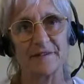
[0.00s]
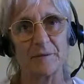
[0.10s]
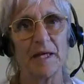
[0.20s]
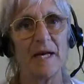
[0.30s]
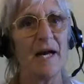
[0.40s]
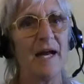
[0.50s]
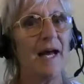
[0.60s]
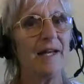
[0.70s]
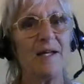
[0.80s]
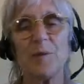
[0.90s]
So
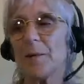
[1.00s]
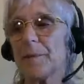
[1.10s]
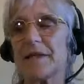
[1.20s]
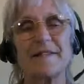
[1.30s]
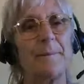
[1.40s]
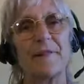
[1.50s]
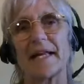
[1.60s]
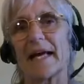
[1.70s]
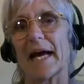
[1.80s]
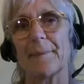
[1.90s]
there will be
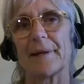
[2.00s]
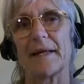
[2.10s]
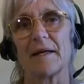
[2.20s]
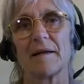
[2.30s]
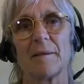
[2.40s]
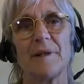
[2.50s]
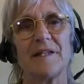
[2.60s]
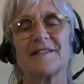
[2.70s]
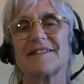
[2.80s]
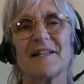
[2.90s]
something happening, but
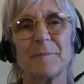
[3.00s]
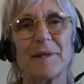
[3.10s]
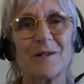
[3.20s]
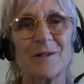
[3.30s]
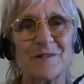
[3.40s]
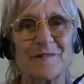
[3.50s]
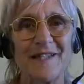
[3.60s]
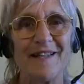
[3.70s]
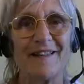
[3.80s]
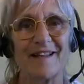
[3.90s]
it's not because of
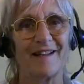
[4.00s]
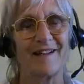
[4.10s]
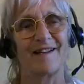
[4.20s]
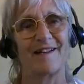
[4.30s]
anything.